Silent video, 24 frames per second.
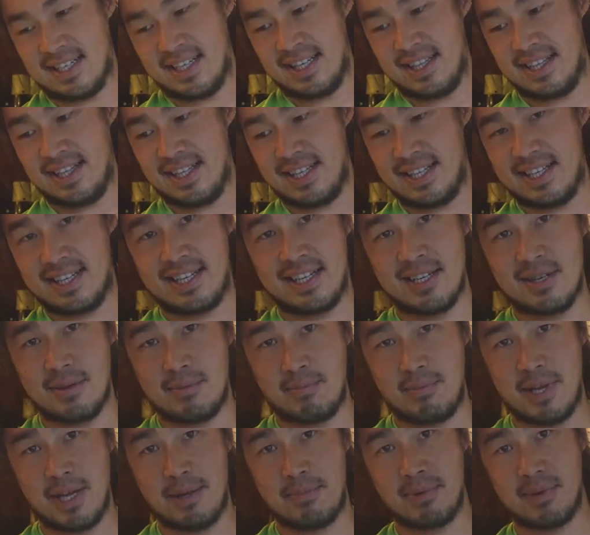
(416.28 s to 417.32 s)
think
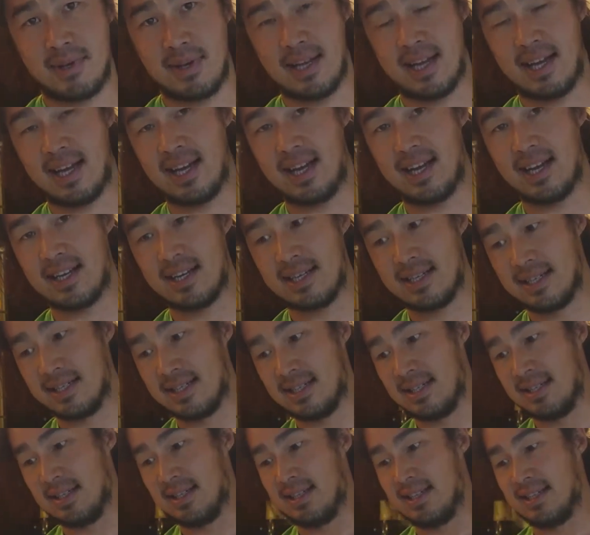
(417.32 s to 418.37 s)
people we're
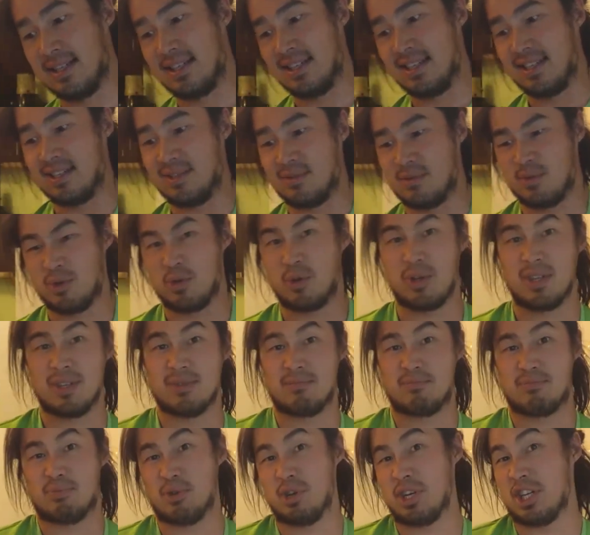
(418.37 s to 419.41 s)
all
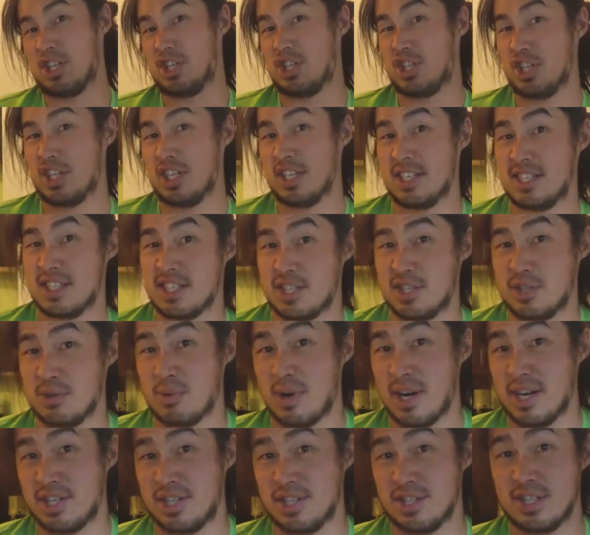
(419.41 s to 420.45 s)
in pretty shitty
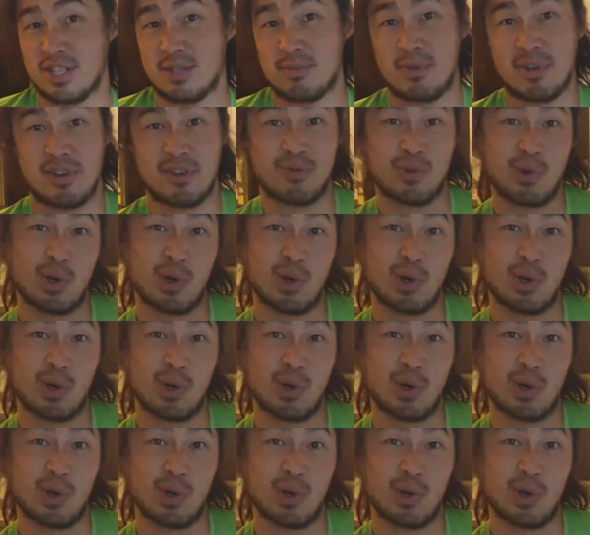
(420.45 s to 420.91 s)
situations, but if